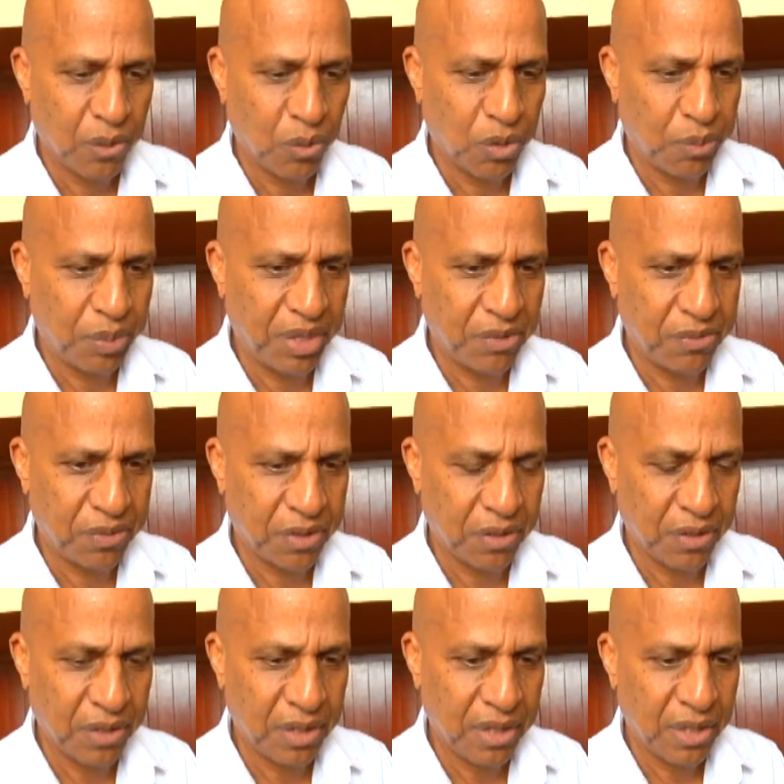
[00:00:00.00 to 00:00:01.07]
would pay
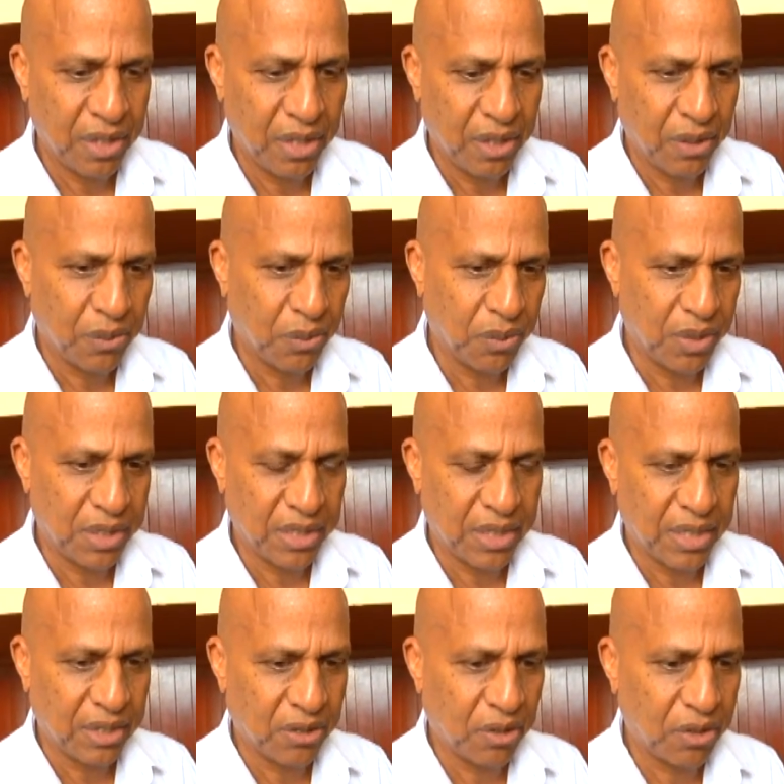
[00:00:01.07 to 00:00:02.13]
for, would
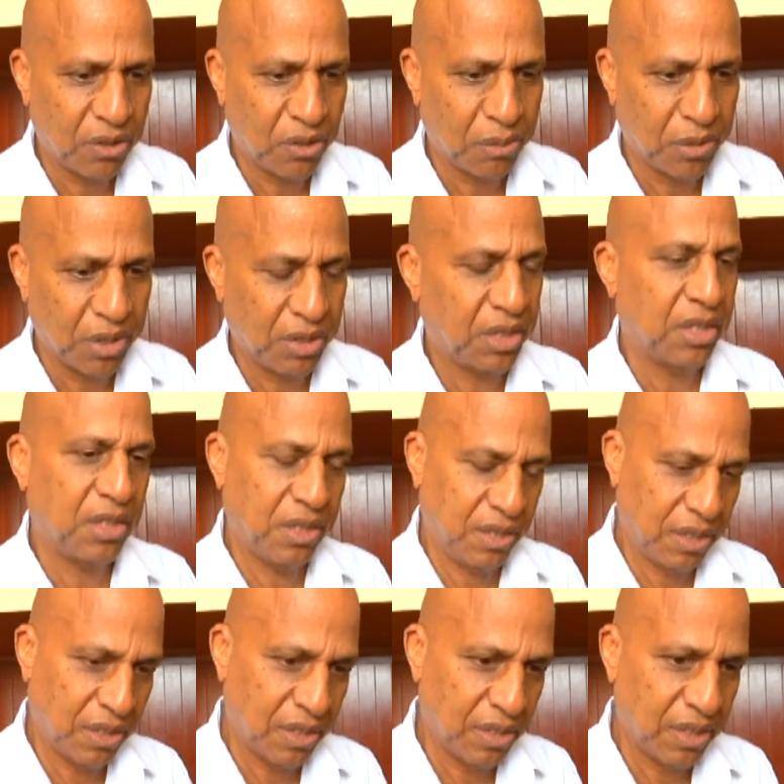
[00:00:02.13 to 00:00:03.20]
get on to
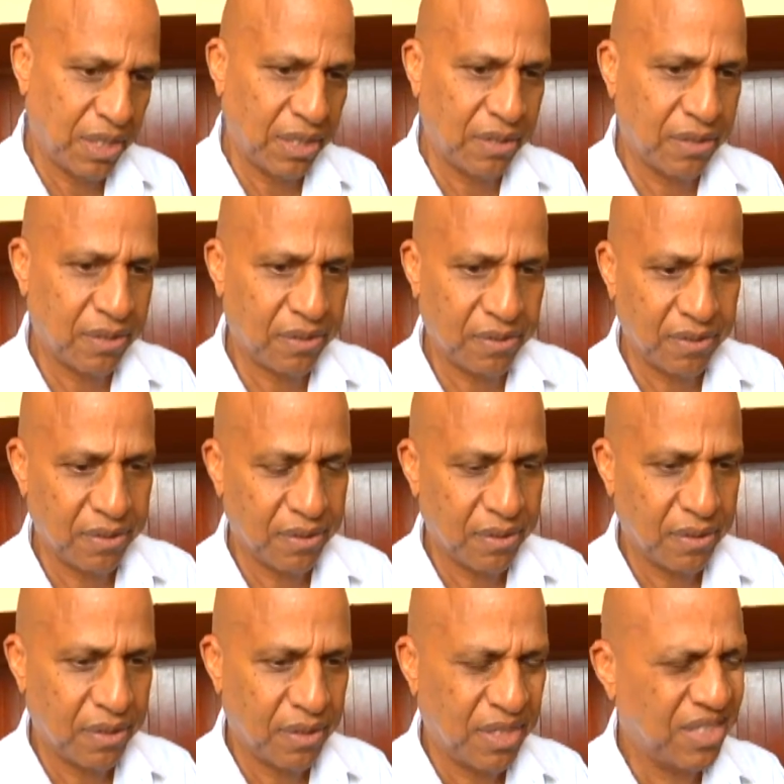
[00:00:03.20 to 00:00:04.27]
buses that,
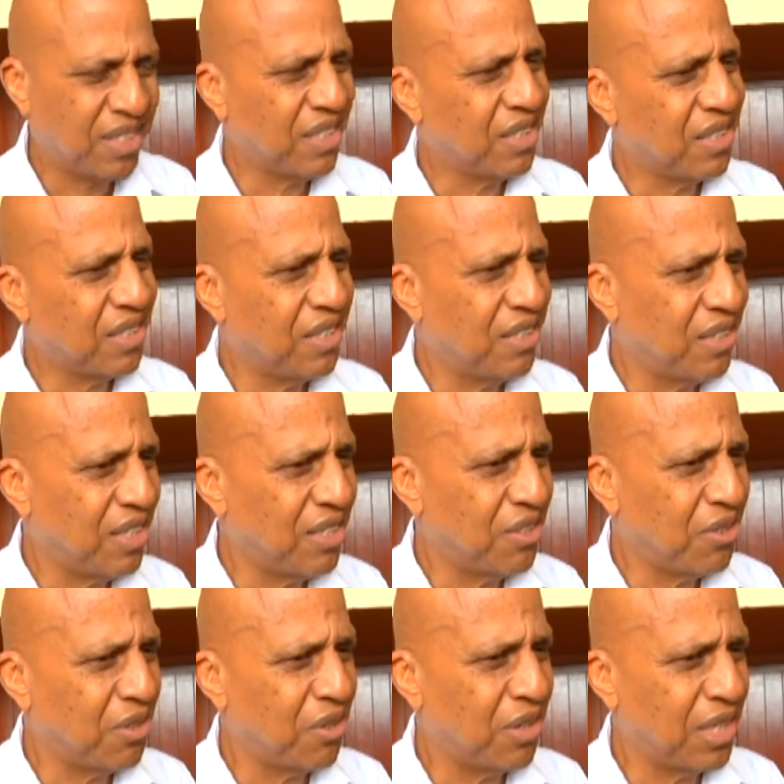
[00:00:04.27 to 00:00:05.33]
is it
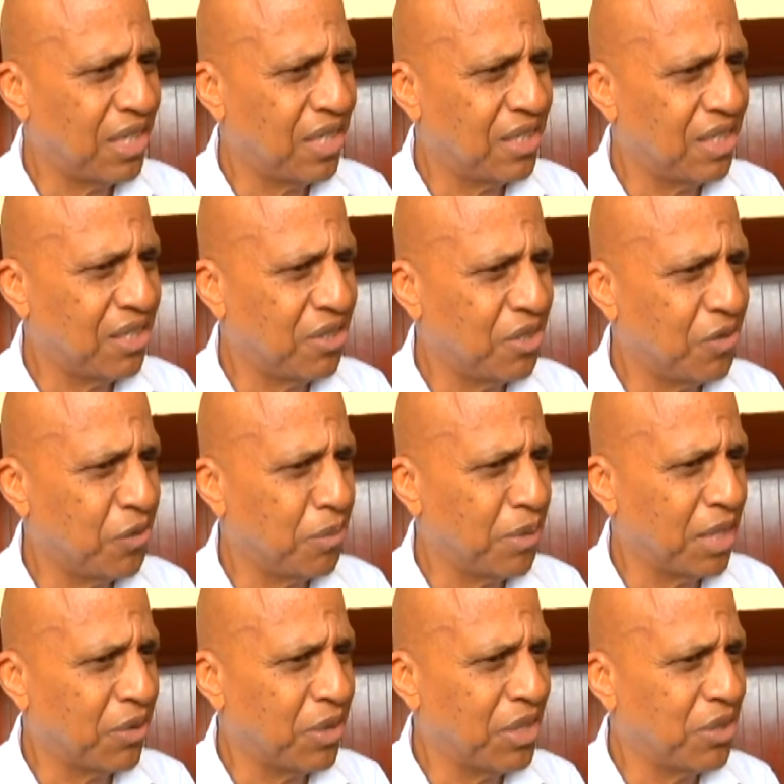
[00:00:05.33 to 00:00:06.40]
International Organization for
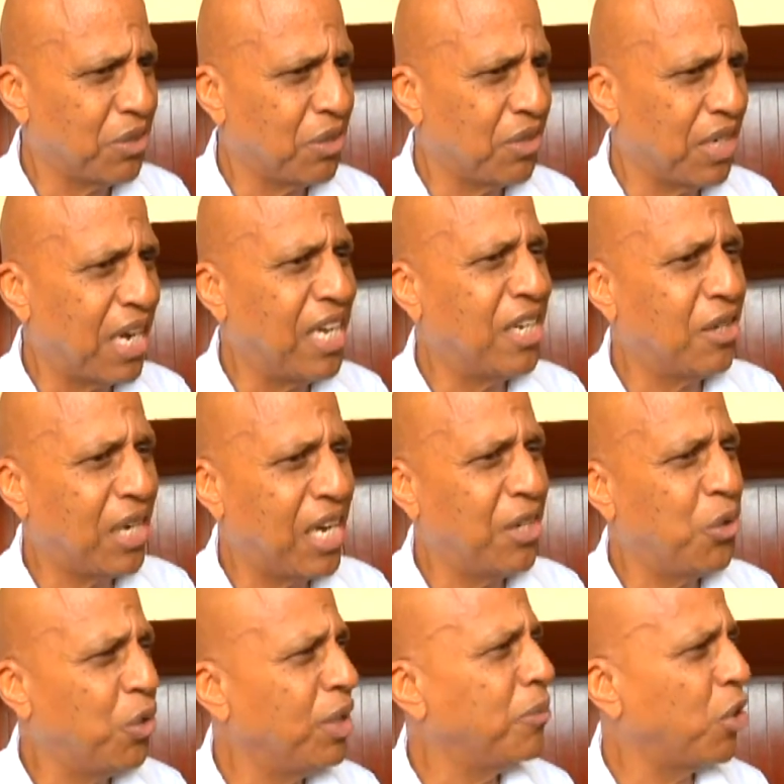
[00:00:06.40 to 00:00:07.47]
Migration or
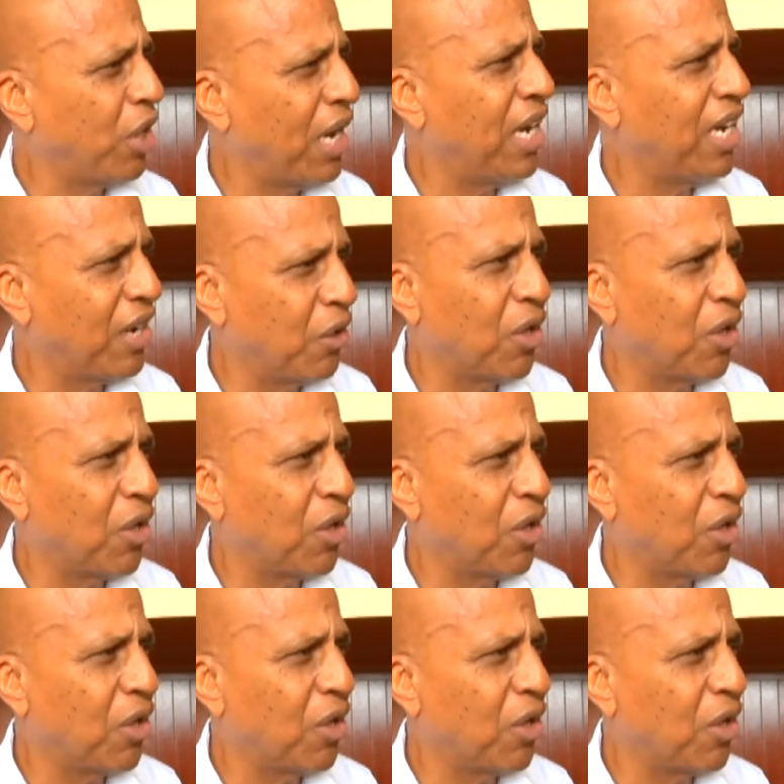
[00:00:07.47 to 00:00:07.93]
IOM